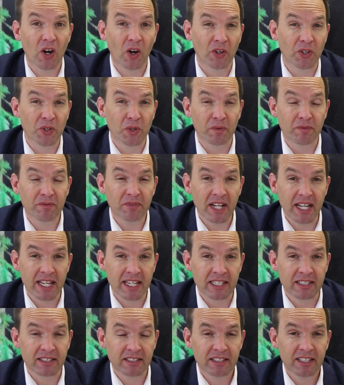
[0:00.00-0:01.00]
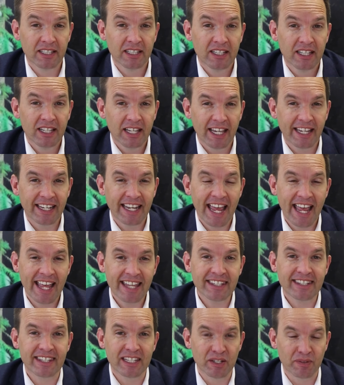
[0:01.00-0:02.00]
on your face, it
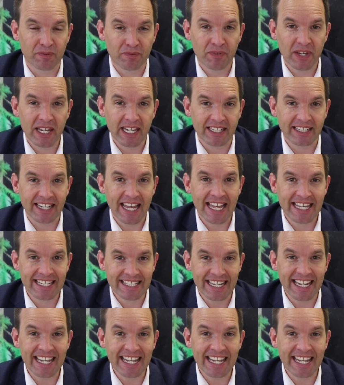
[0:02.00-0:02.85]
has the effect as